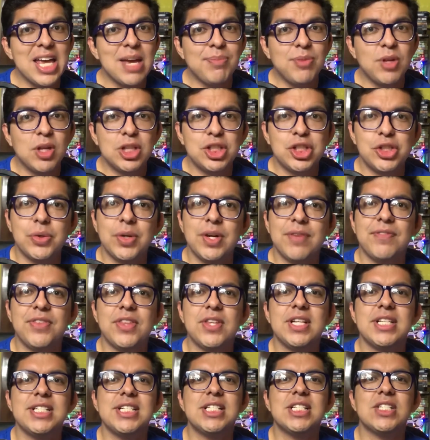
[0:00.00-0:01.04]
I am not sure
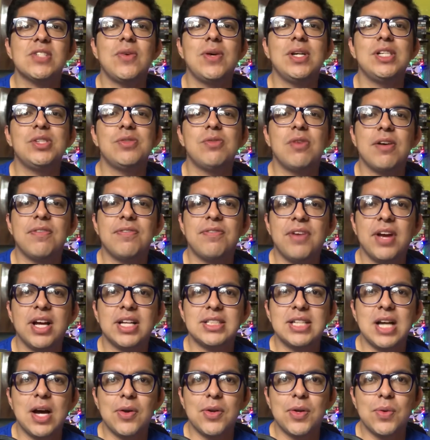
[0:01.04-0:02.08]
if this is going to
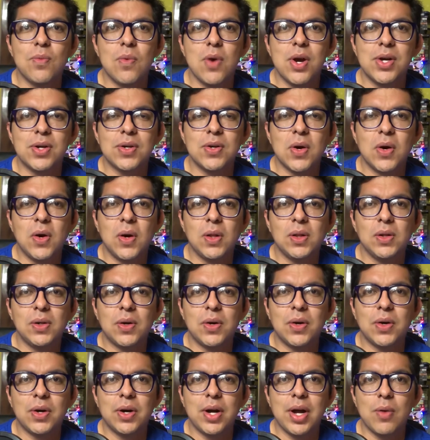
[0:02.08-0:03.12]
affect how the
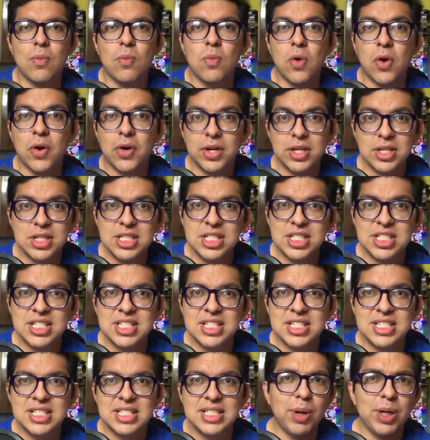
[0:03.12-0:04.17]
watercolor works,
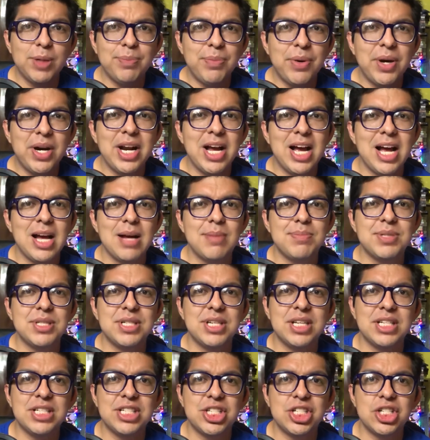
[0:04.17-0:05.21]
but
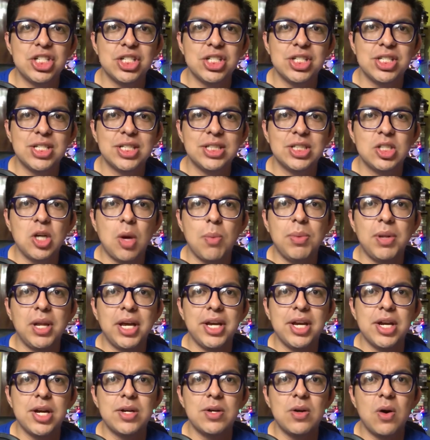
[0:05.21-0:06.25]
perhaps it's just the top
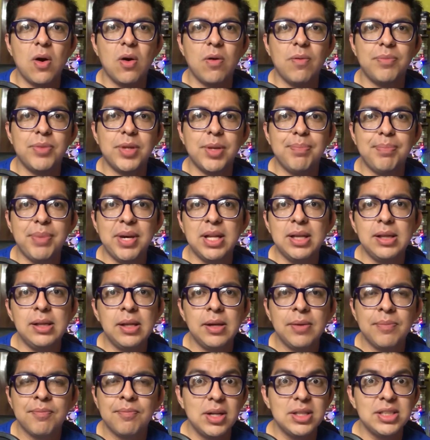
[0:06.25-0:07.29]
layer of the
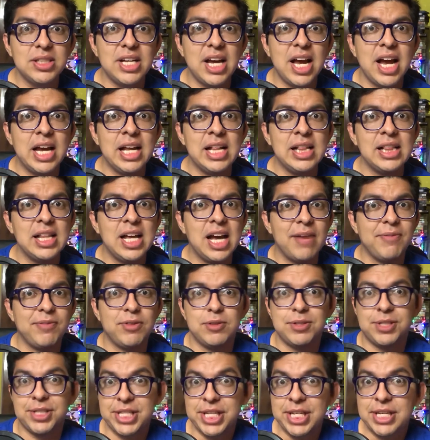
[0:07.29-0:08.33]
peel, but I'll have
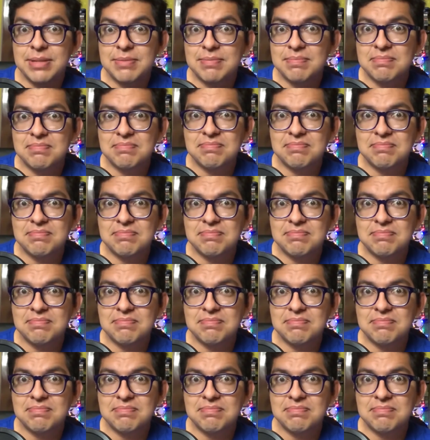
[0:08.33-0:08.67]
to see.